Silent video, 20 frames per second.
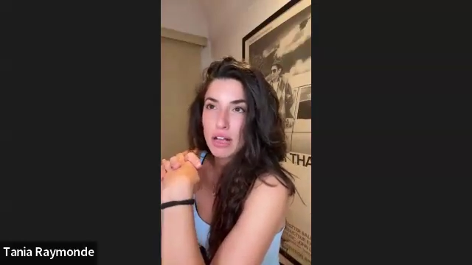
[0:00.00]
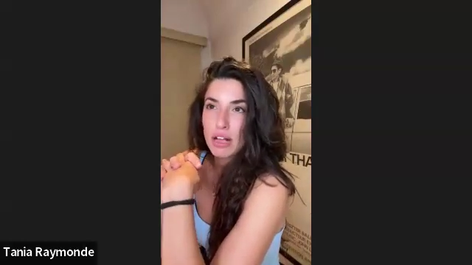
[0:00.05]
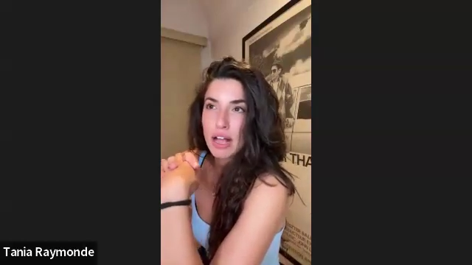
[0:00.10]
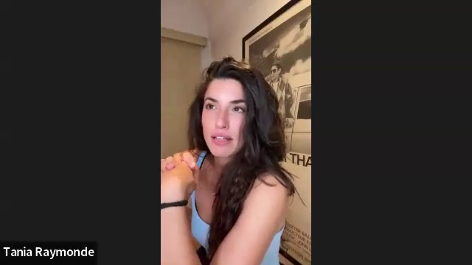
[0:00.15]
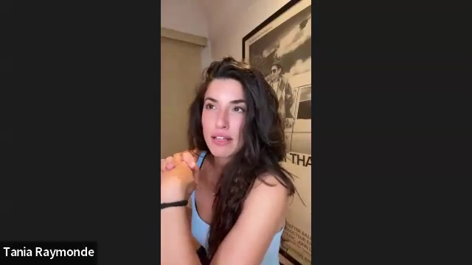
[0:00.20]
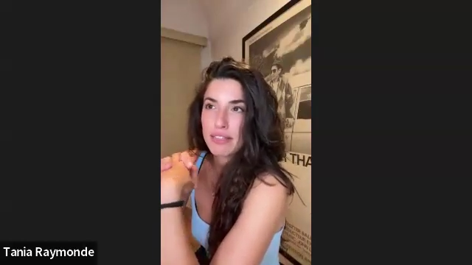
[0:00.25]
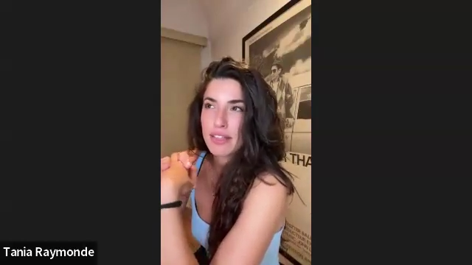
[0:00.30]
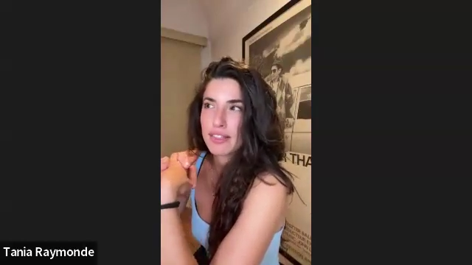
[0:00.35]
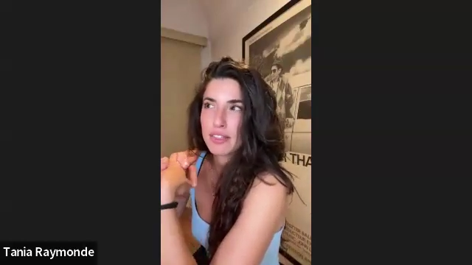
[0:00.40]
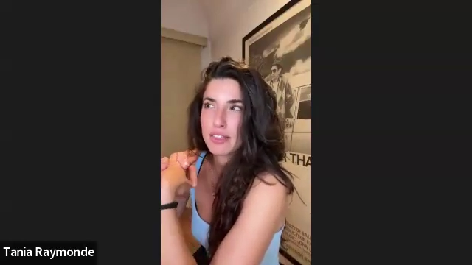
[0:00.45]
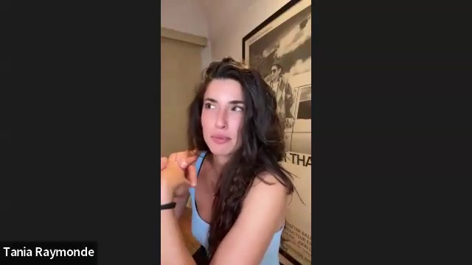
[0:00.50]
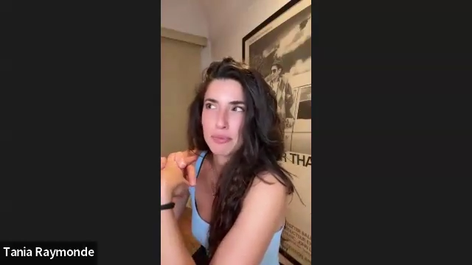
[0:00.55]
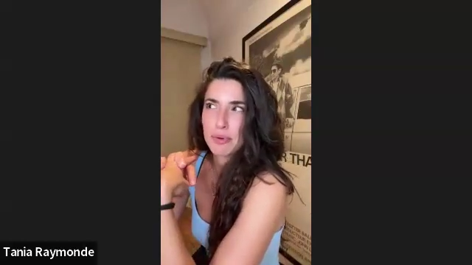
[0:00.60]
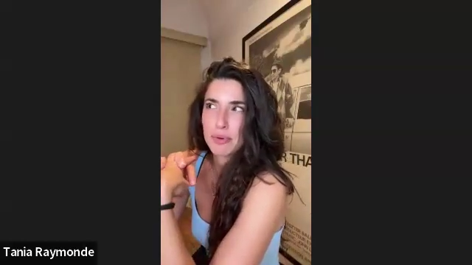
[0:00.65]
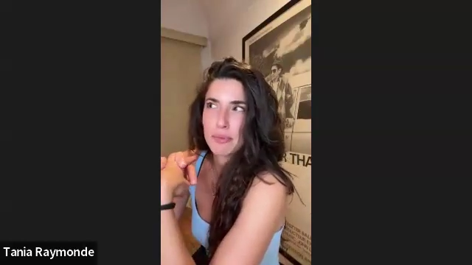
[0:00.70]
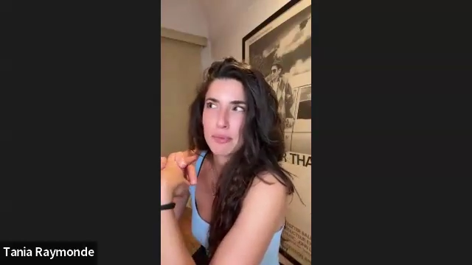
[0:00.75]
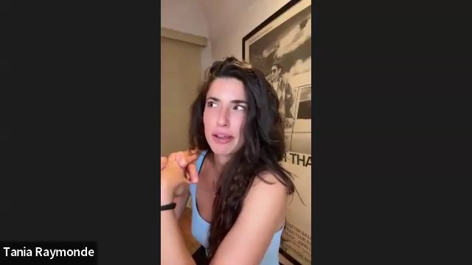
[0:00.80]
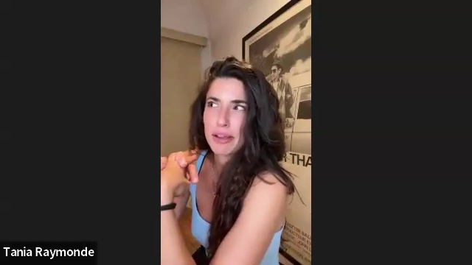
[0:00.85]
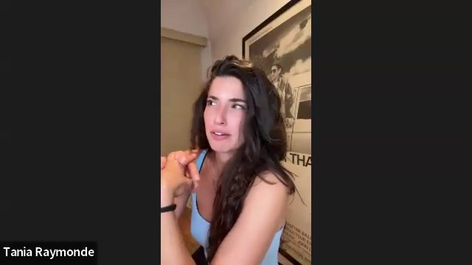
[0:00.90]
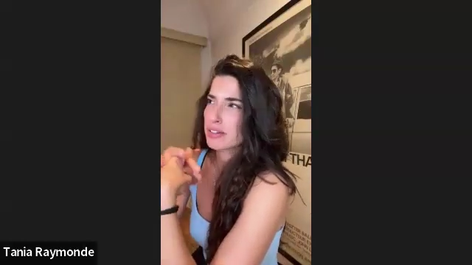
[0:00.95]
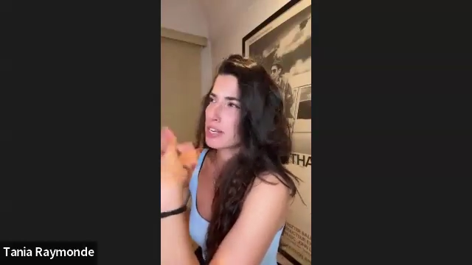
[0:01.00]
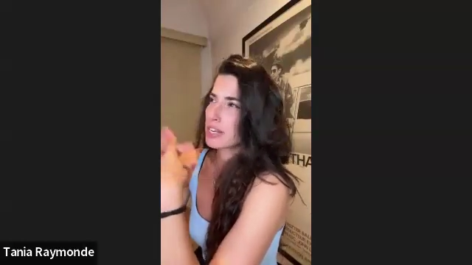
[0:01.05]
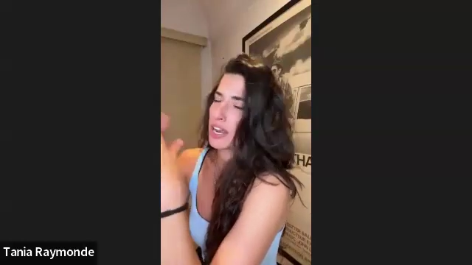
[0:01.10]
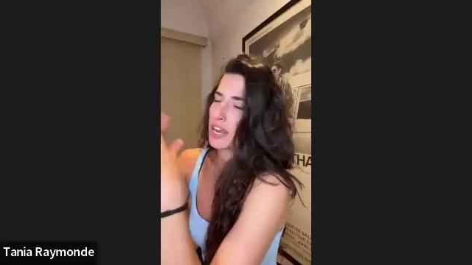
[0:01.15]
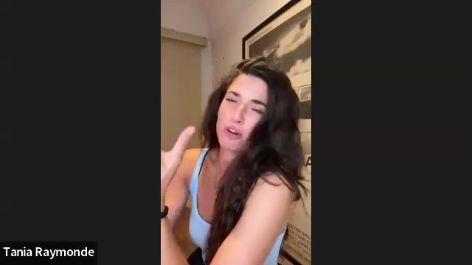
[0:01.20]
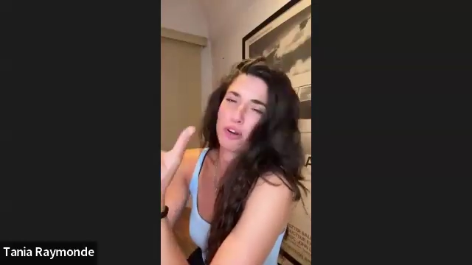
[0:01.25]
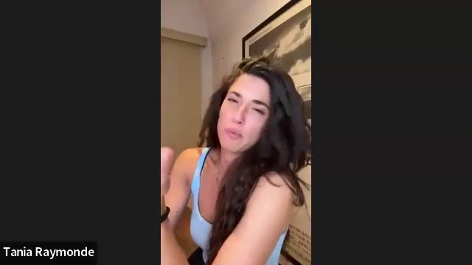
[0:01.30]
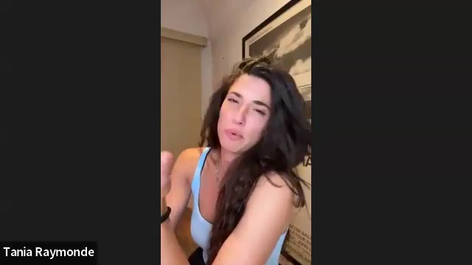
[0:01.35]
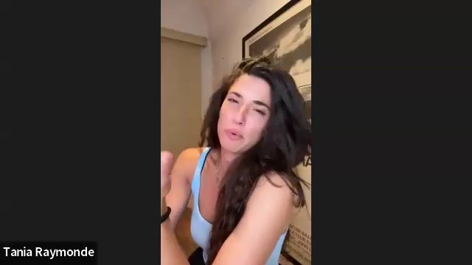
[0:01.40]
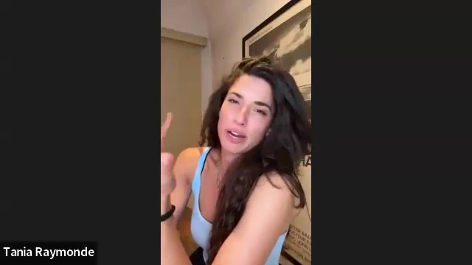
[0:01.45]
I think the premiere
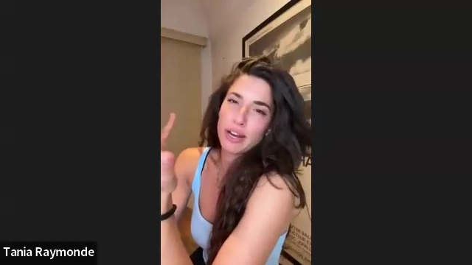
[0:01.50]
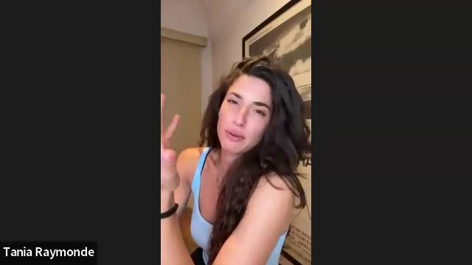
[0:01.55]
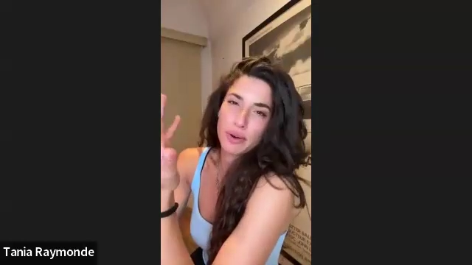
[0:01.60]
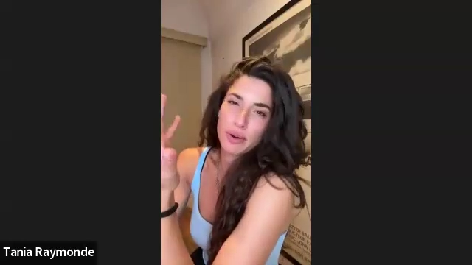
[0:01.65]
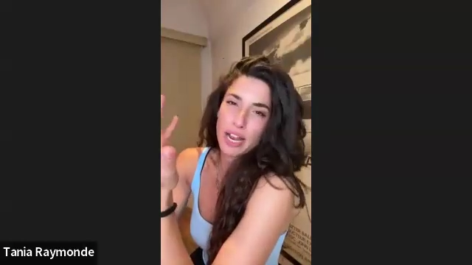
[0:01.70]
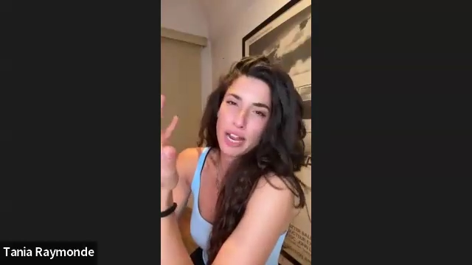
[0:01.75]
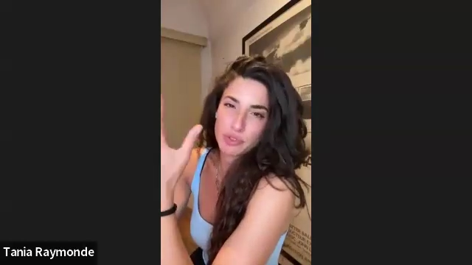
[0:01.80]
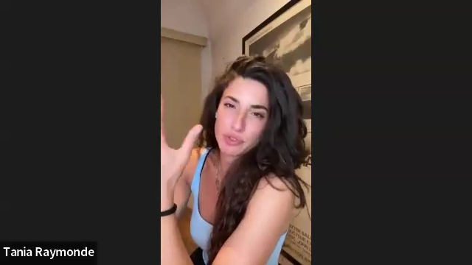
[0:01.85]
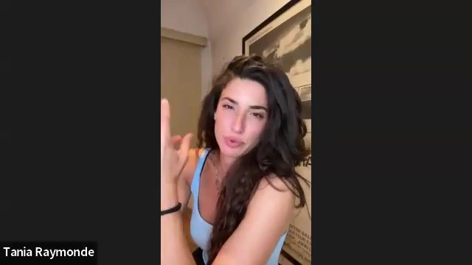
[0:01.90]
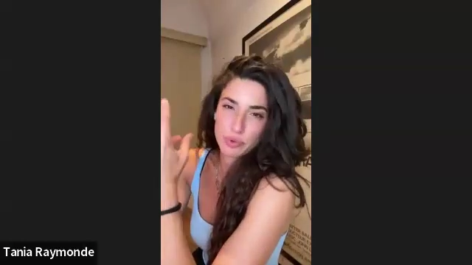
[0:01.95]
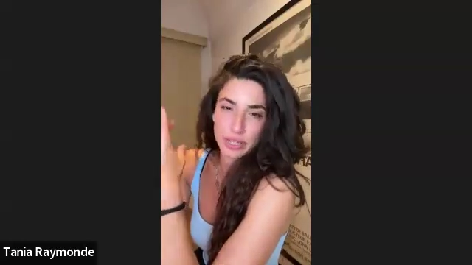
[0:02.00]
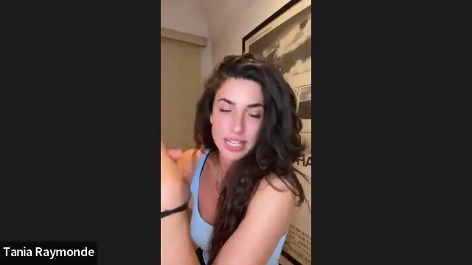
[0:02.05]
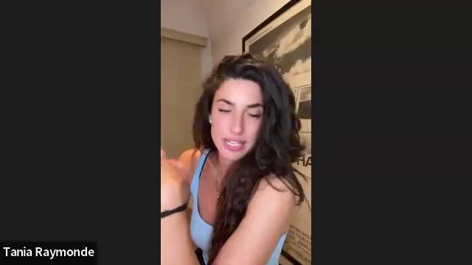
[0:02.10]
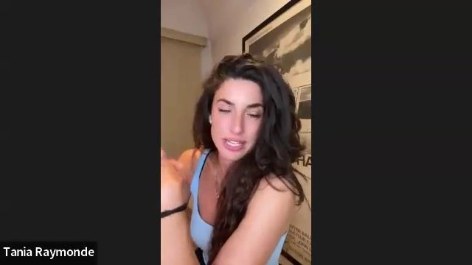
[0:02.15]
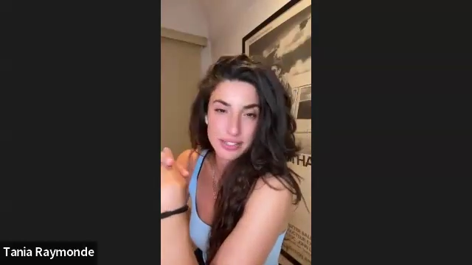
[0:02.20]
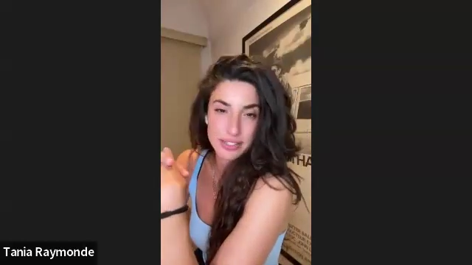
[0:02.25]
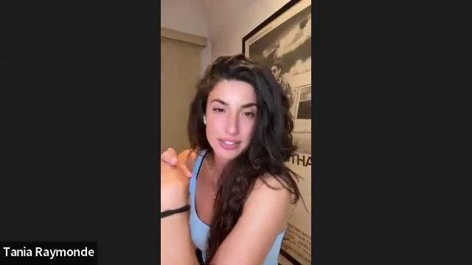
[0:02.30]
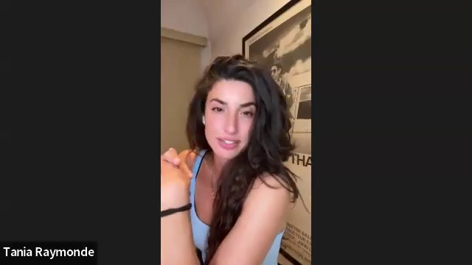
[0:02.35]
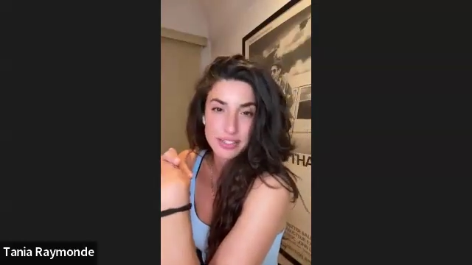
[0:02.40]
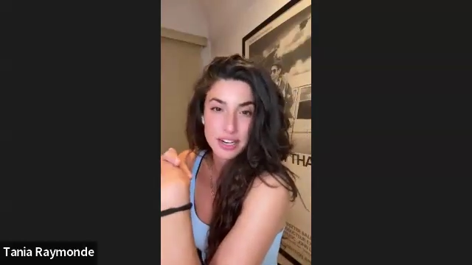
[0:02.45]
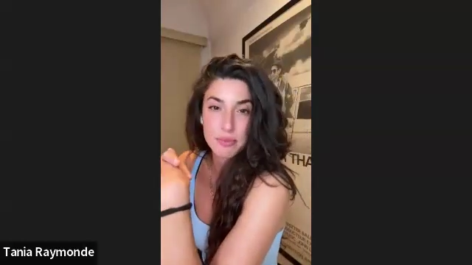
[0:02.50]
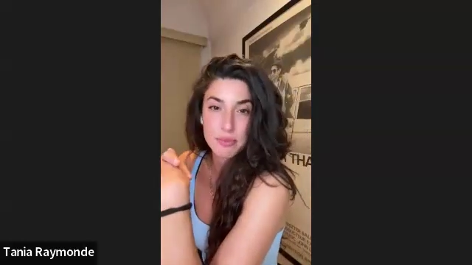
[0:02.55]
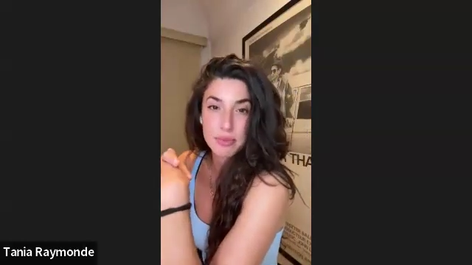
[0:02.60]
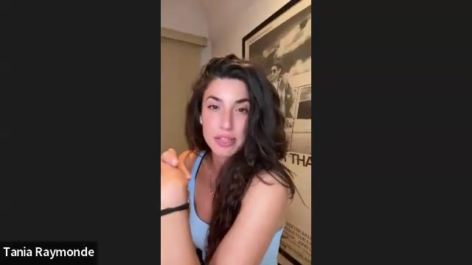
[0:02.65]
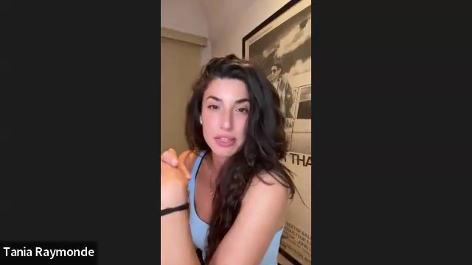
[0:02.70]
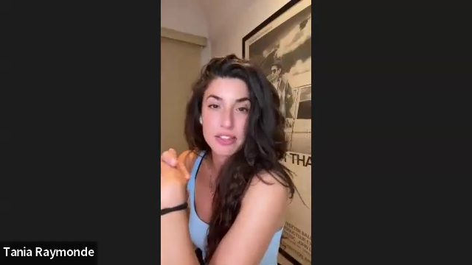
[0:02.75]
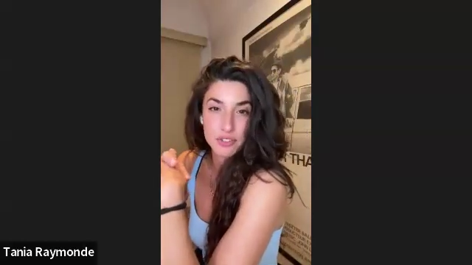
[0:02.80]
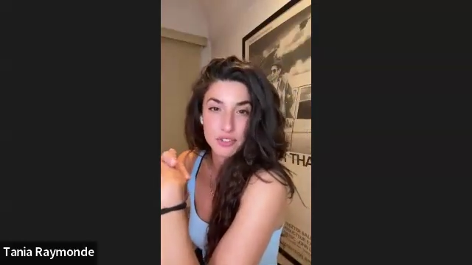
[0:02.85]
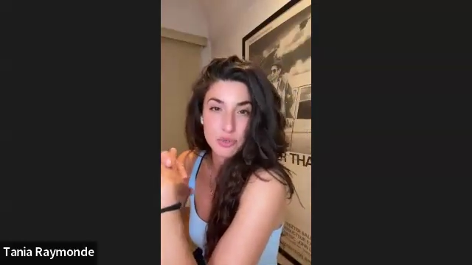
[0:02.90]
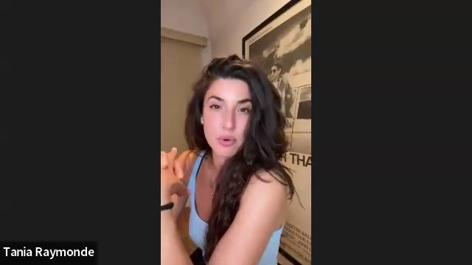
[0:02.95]
date or when it gets released is going to
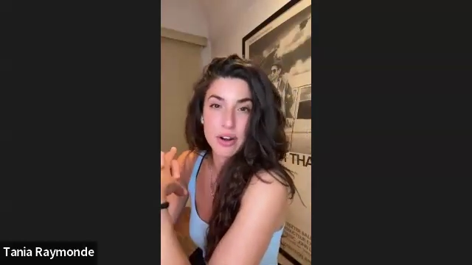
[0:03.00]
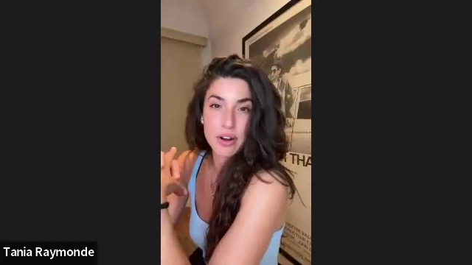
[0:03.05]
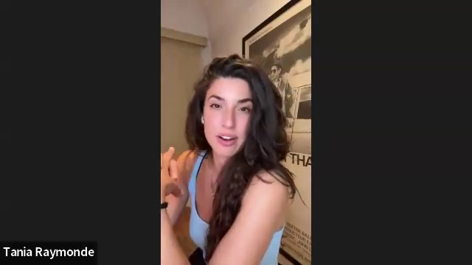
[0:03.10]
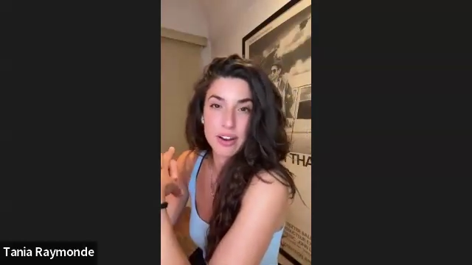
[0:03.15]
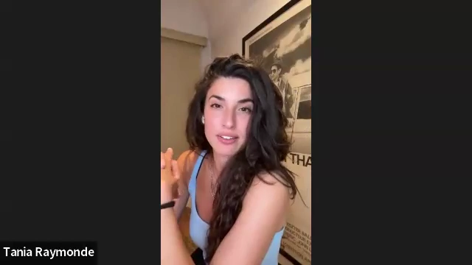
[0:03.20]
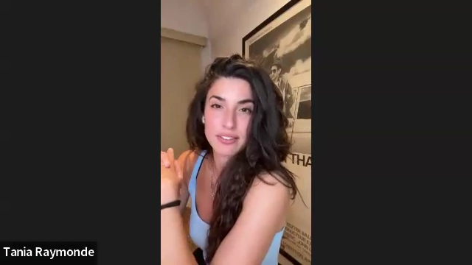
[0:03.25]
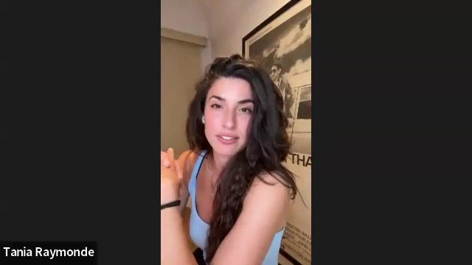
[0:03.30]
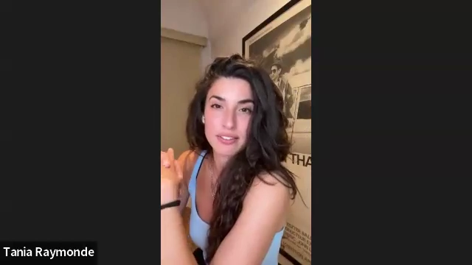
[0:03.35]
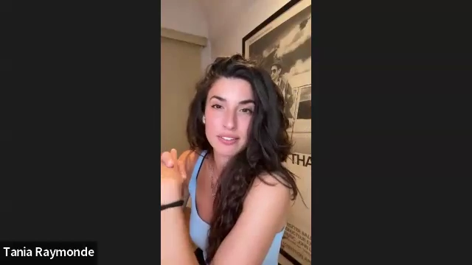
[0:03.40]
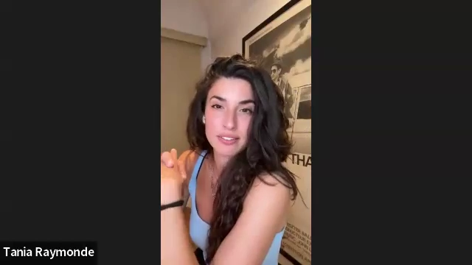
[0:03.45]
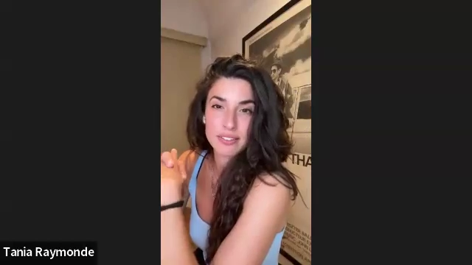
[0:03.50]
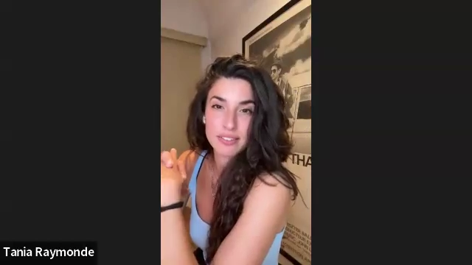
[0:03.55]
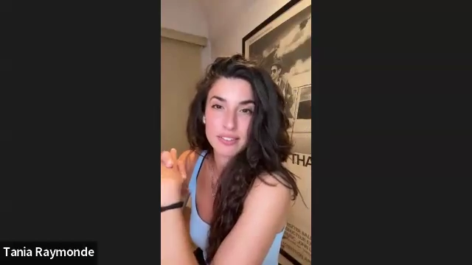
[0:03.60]
be the 20-year